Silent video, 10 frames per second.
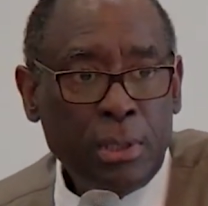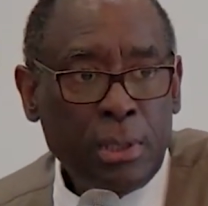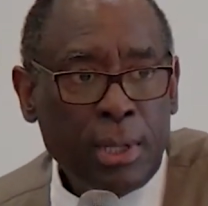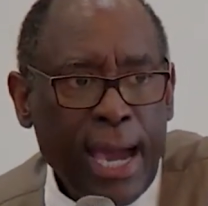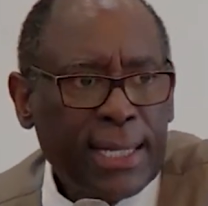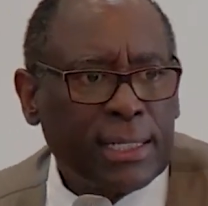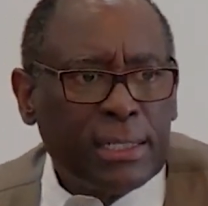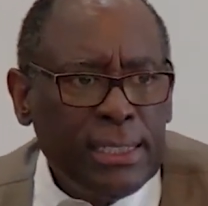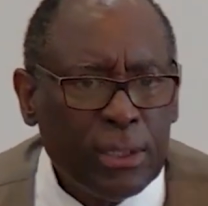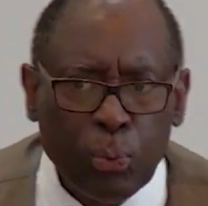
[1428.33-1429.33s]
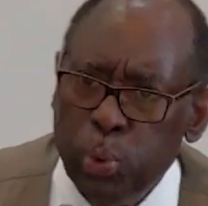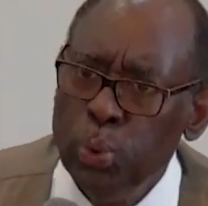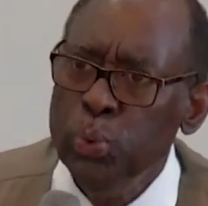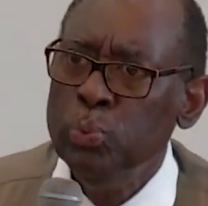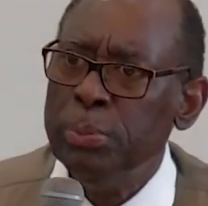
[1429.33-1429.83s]
how to clean a
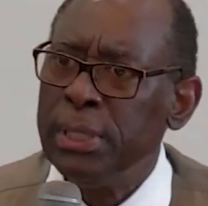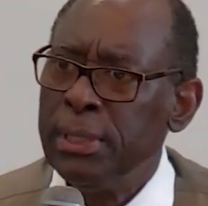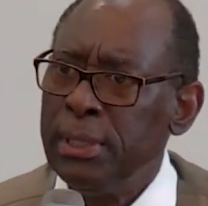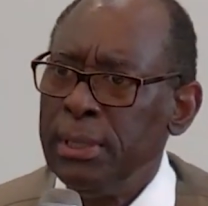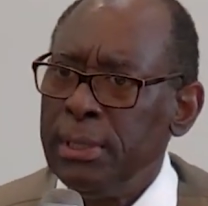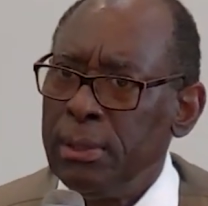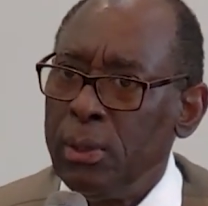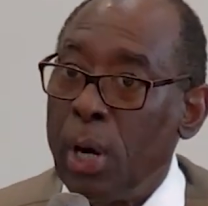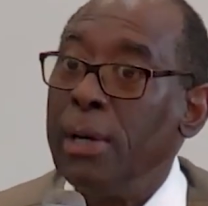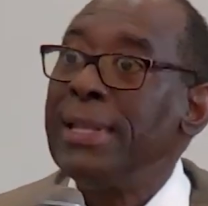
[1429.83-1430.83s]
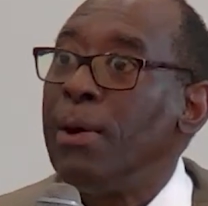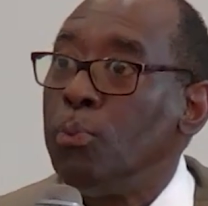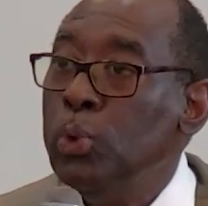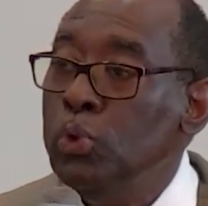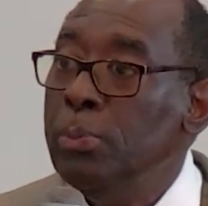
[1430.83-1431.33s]
womb. Not
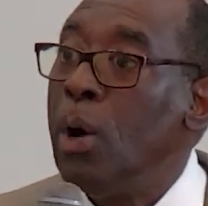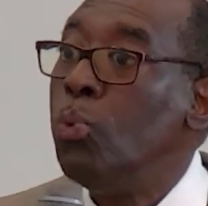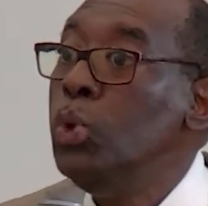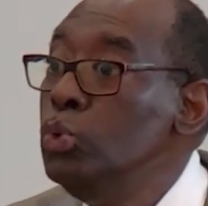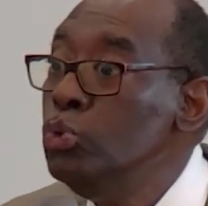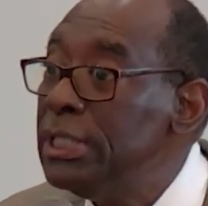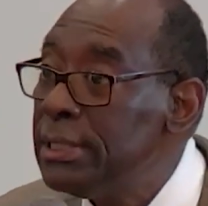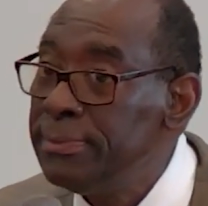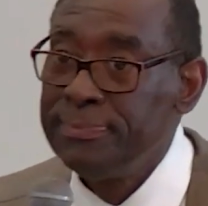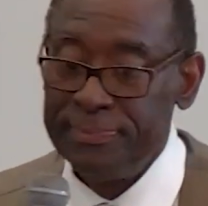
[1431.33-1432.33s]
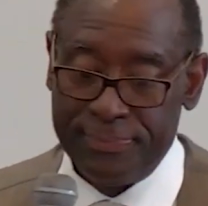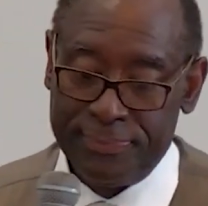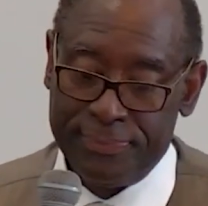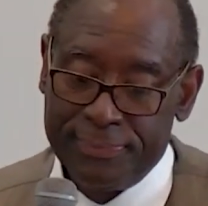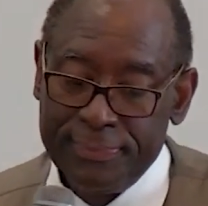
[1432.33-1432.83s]
womb, wound.
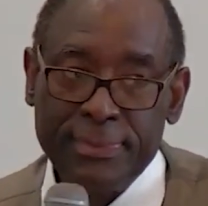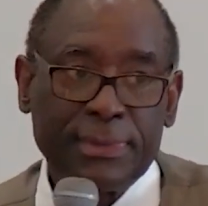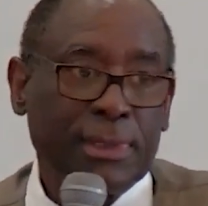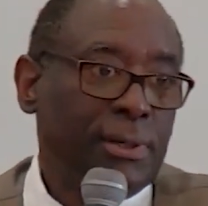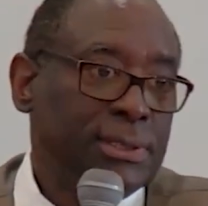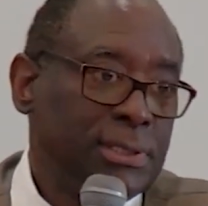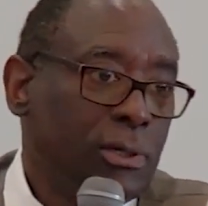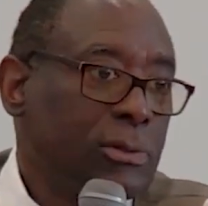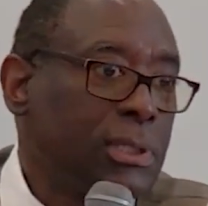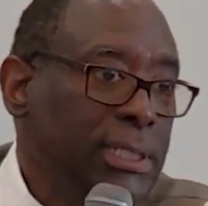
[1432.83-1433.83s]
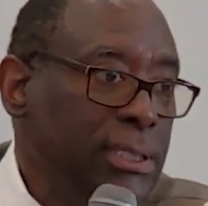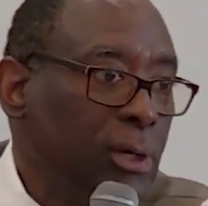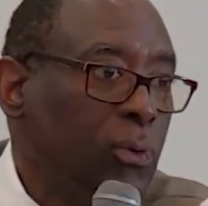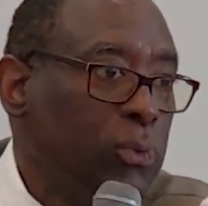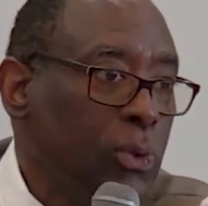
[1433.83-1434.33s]
Lord, don't clean no
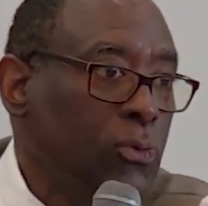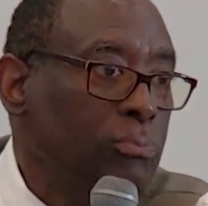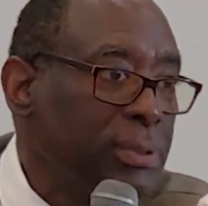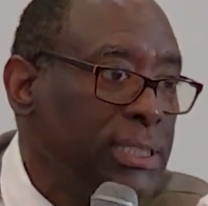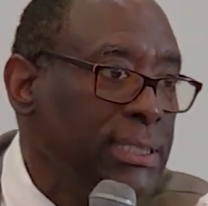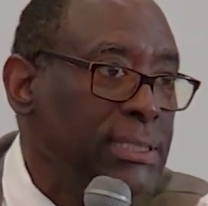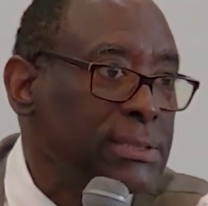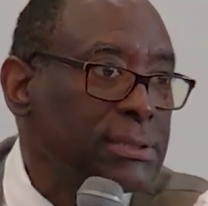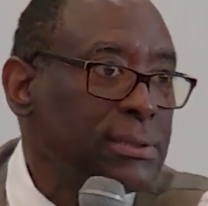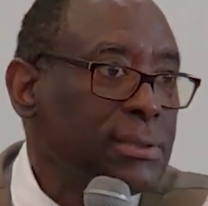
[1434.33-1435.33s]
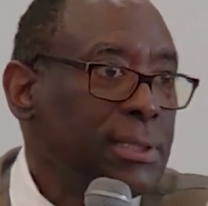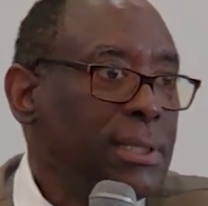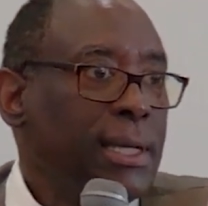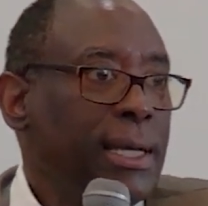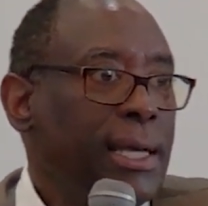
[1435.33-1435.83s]
wound, please.
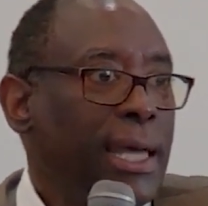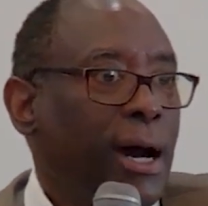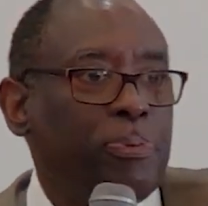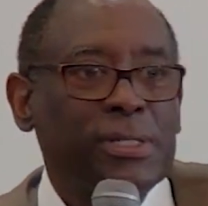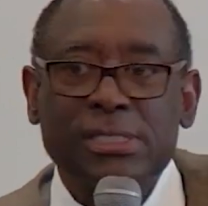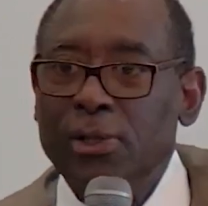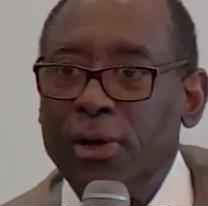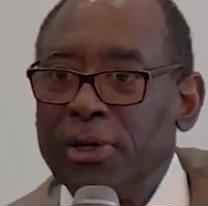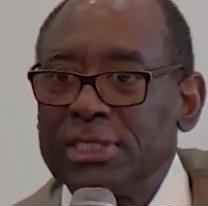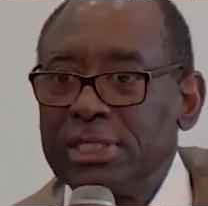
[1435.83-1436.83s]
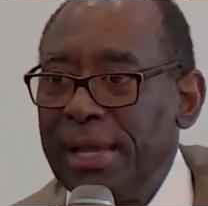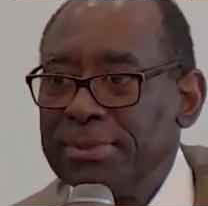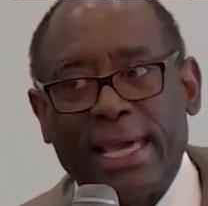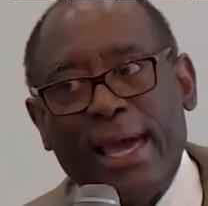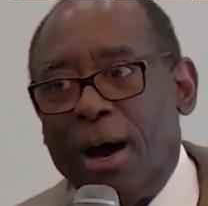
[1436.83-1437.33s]
Help us, Lord. Look at your neighbor and
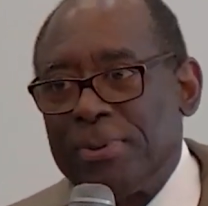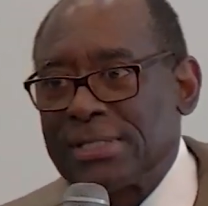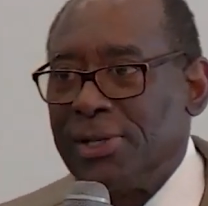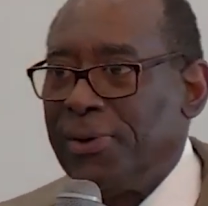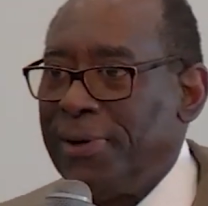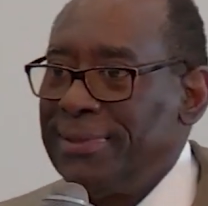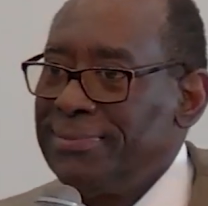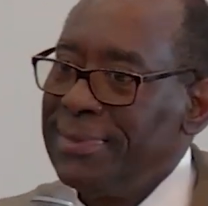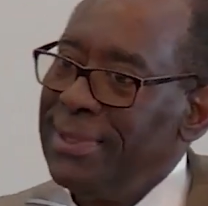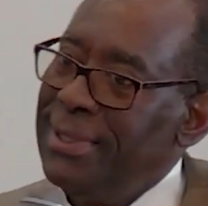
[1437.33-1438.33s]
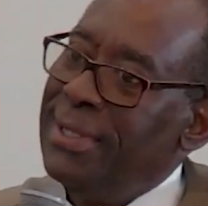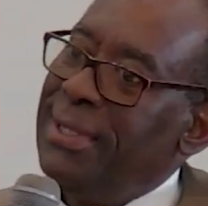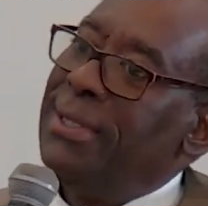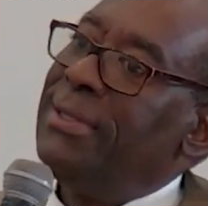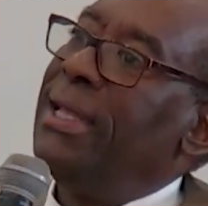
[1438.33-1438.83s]
say, help us, Lord.
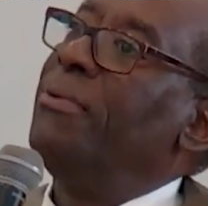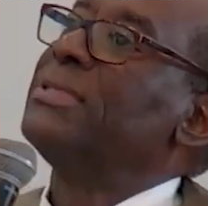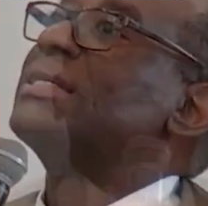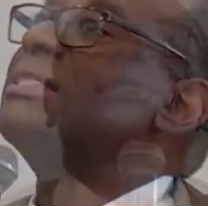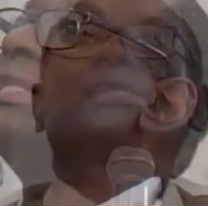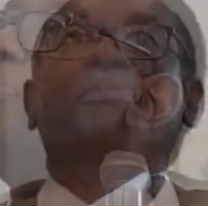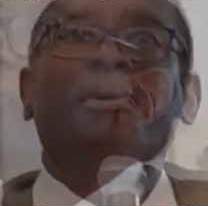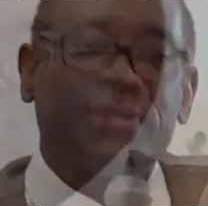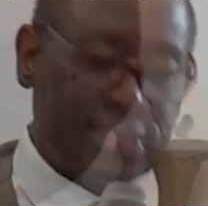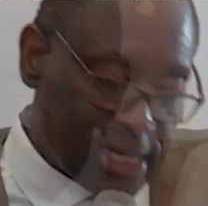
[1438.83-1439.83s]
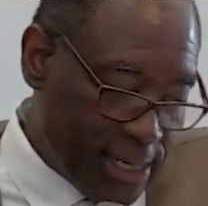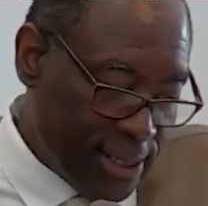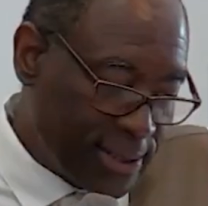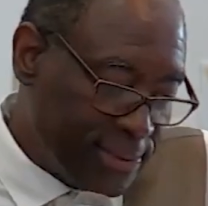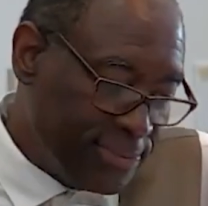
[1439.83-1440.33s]
That was a slip of the
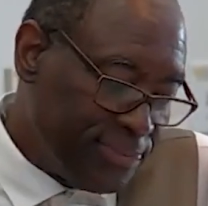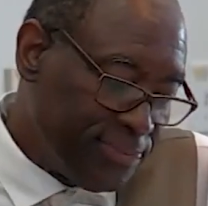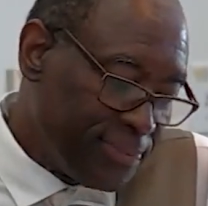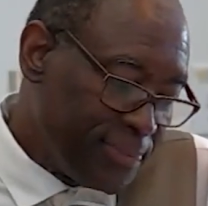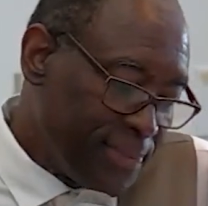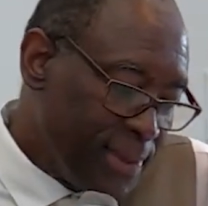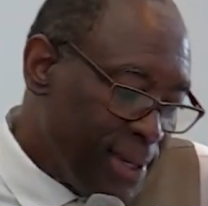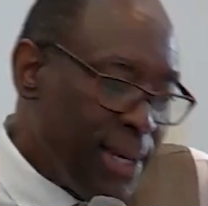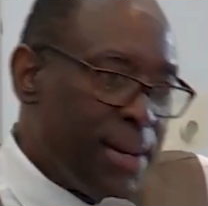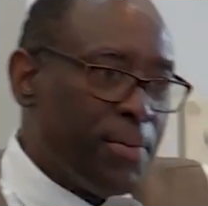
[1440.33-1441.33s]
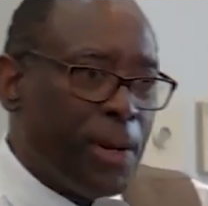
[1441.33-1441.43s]
tongue. But